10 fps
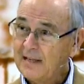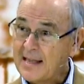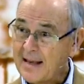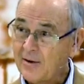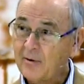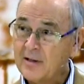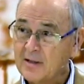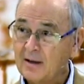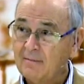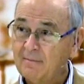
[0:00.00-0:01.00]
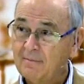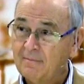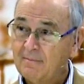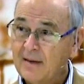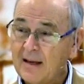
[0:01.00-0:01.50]
Isn't that interesting?
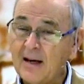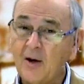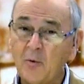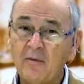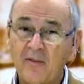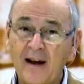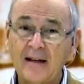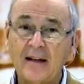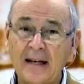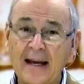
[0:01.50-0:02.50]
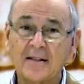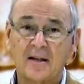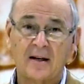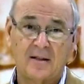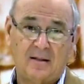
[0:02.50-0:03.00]
And here we find it in
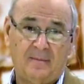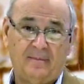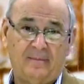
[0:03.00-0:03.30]
Exodus.